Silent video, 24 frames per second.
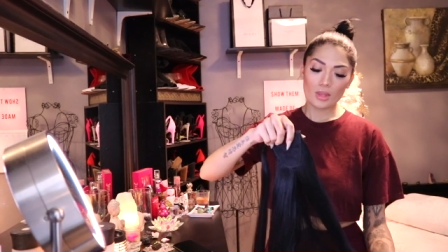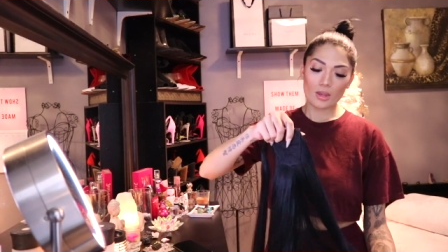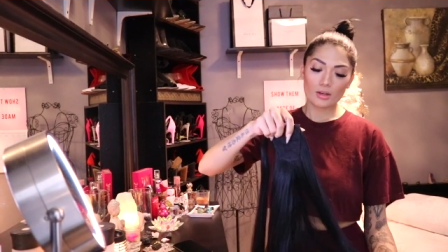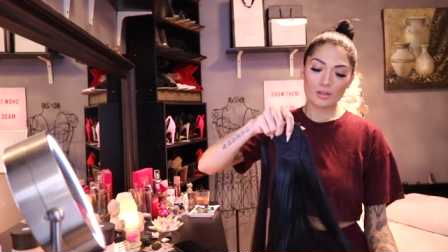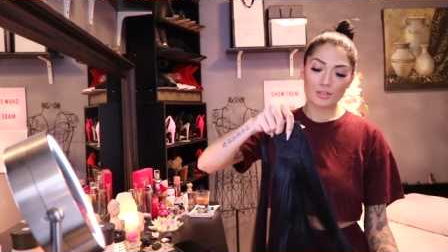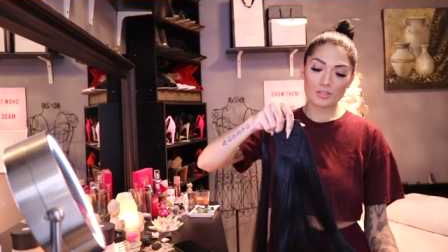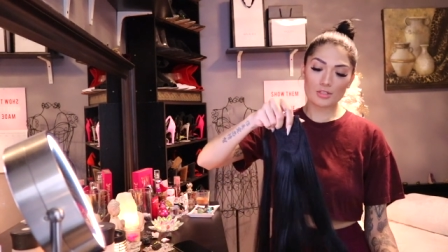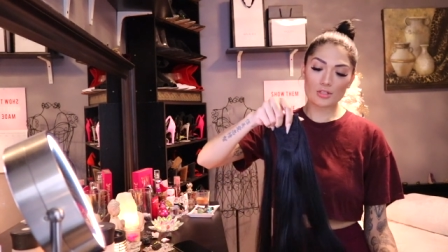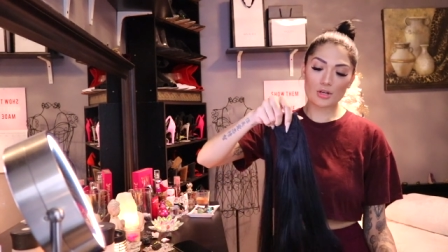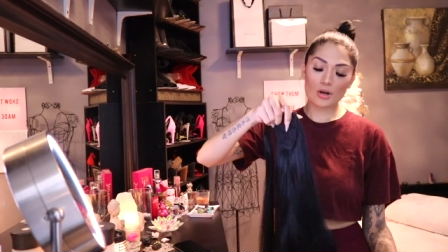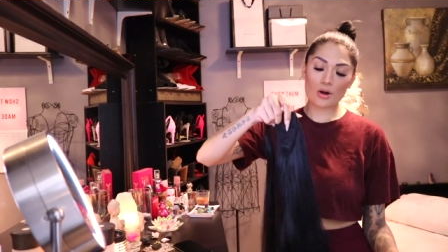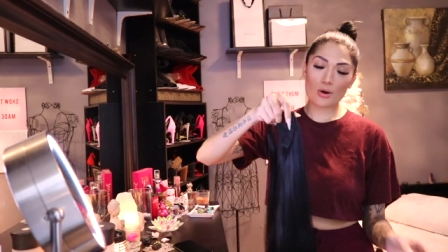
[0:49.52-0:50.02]

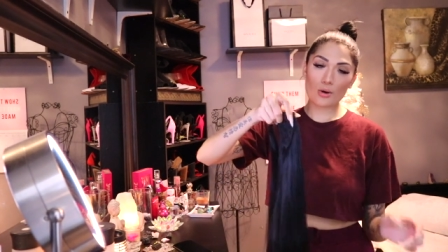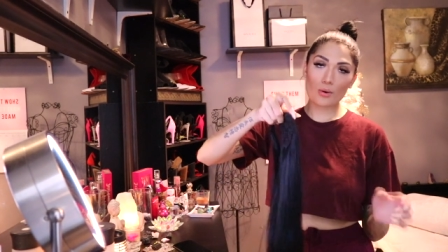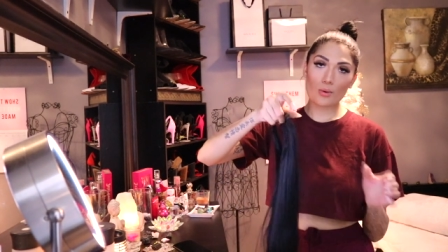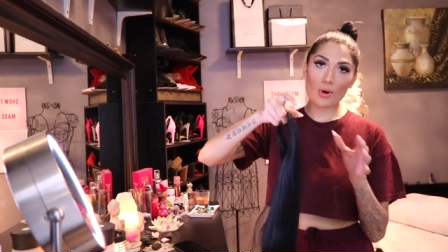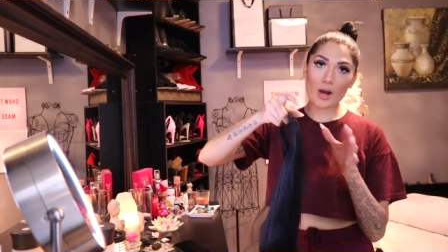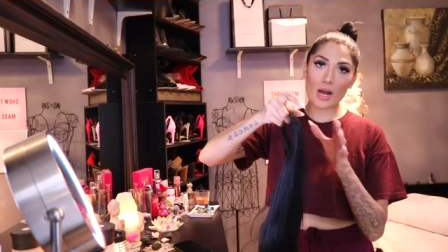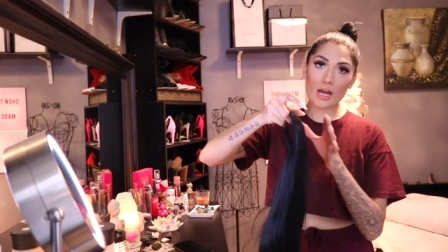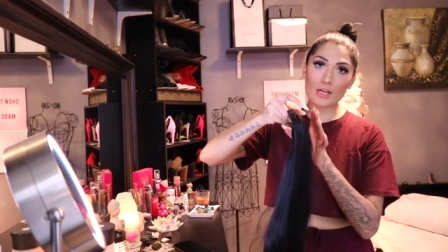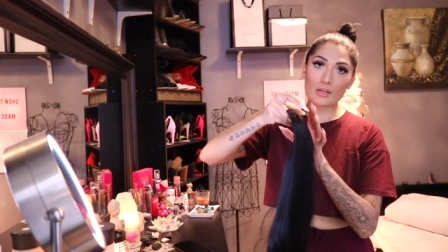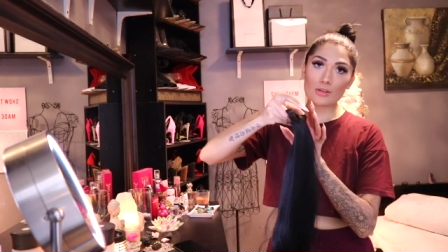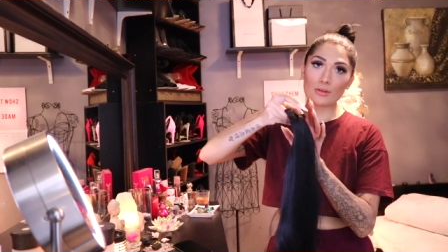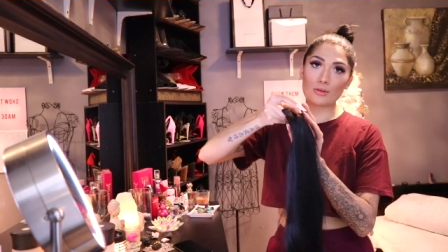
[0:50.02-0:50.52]
so
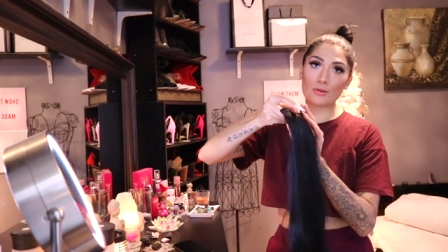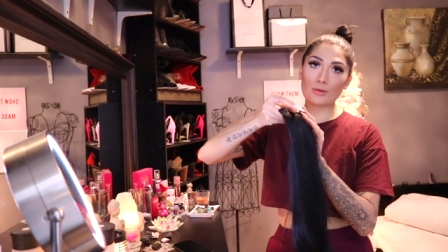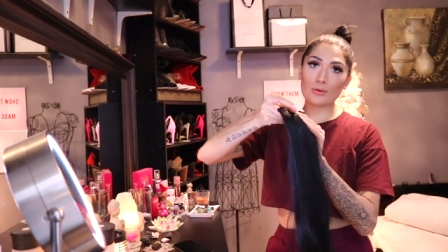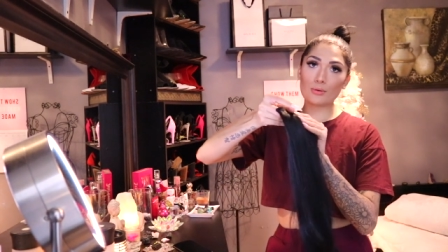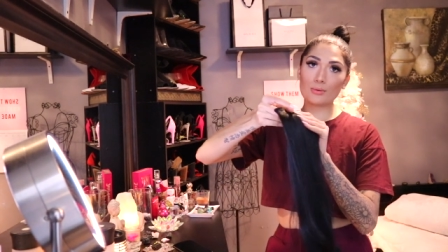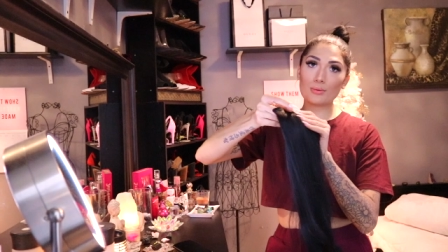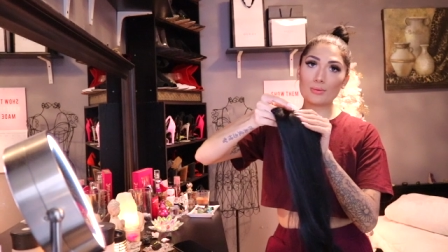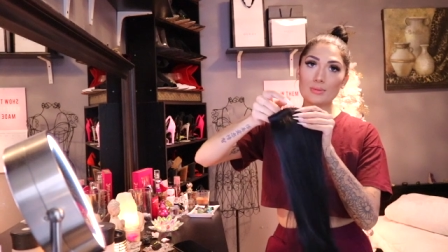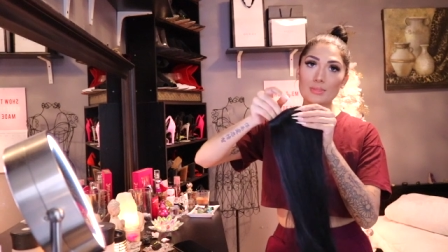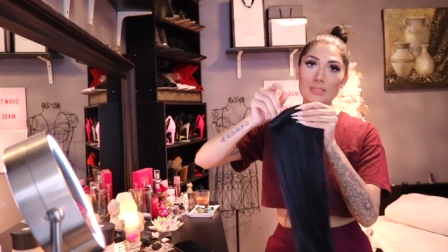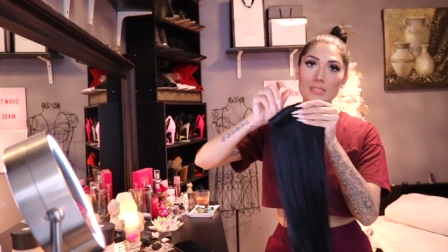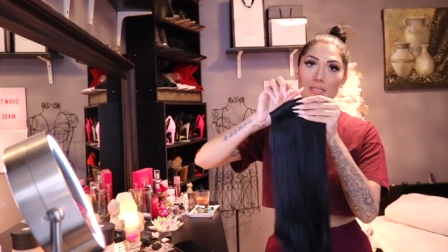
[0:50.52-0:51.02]
I
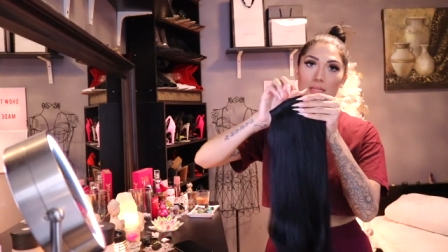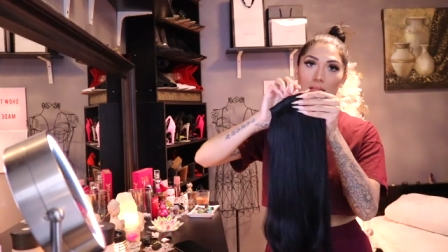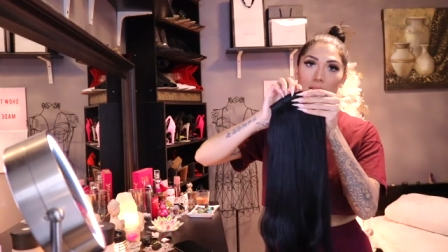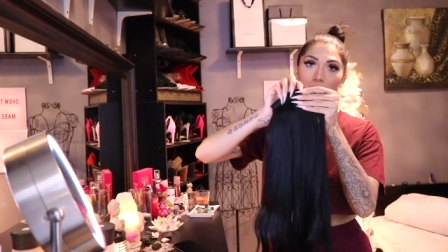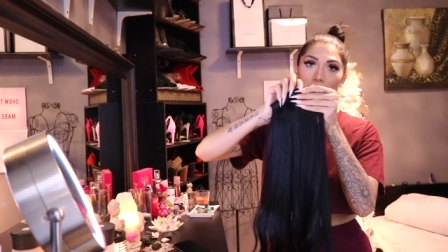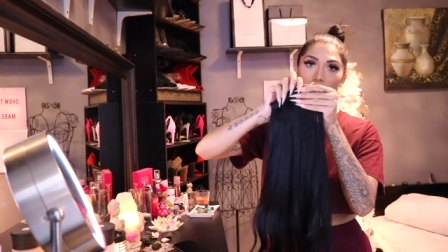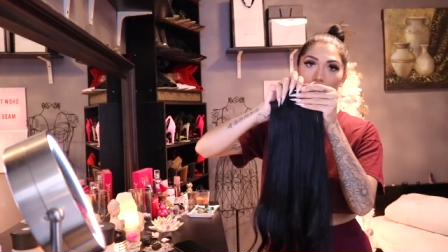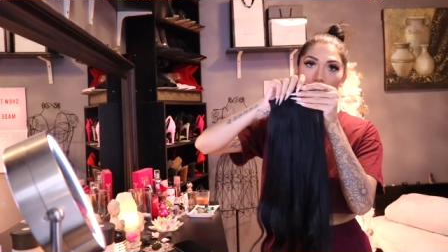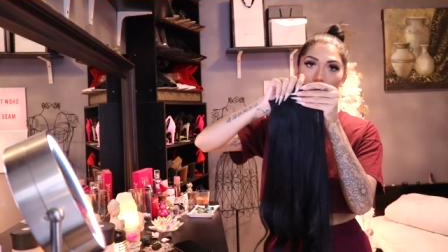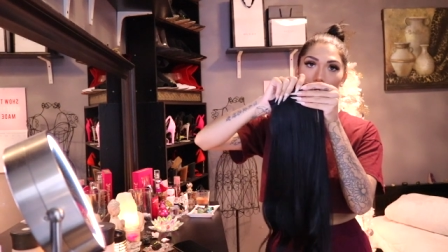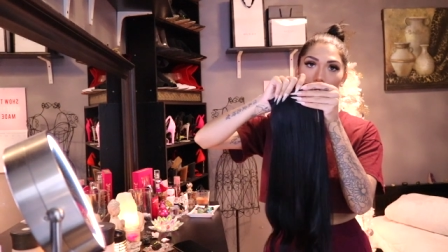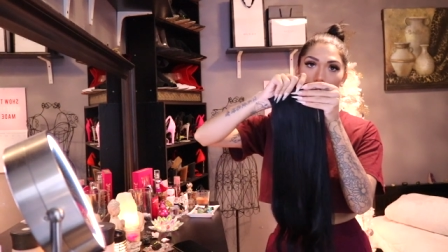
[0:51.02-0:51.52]
use
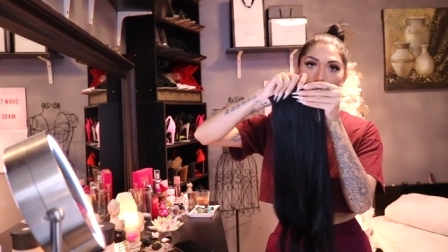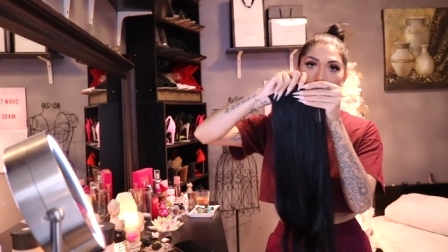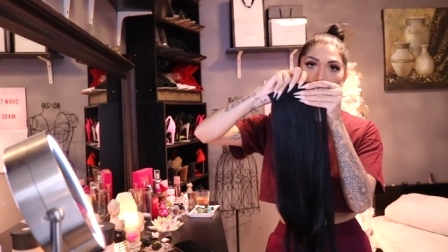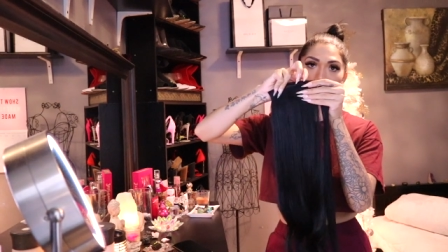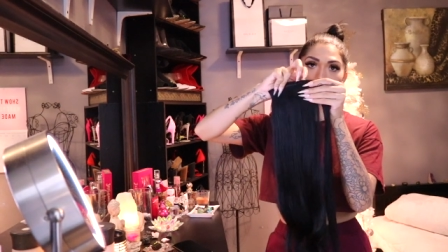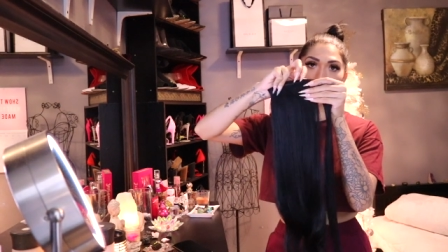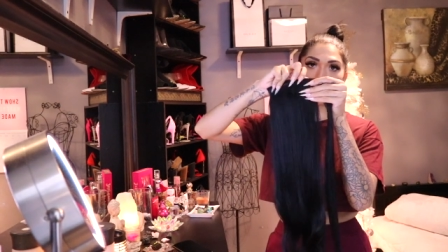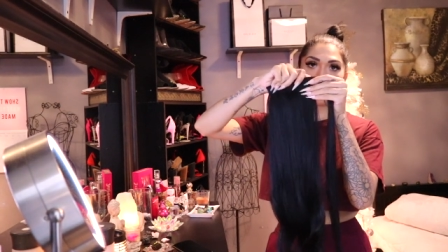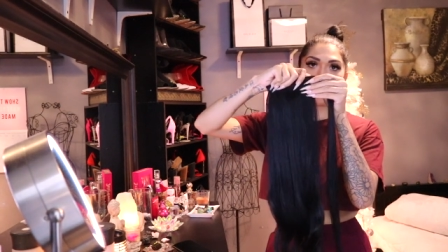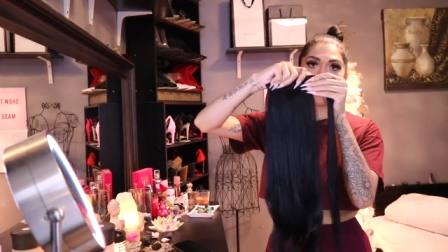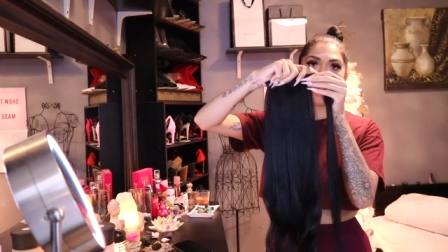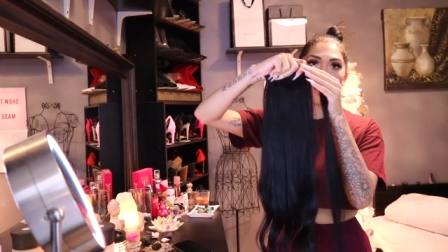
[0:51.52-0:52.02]

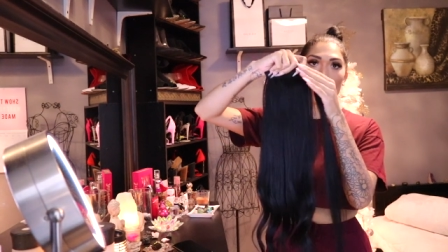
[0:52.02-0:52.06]
the